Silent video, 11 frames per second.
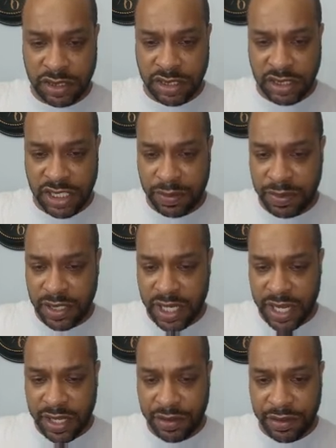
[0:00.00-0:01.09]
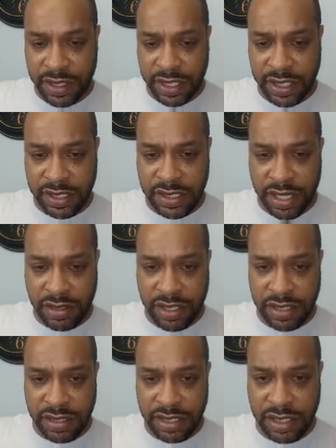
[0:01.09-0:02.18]
Just keeping an eye on things out
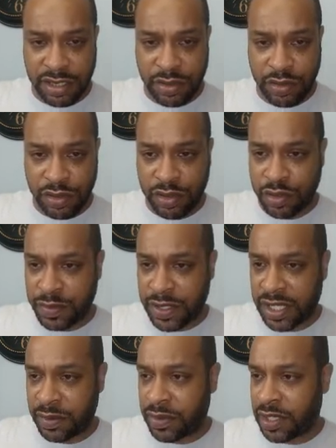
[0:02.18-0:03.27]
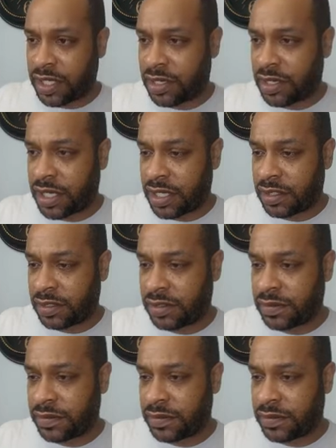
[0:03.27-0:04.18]
here, seeing who's making money or not.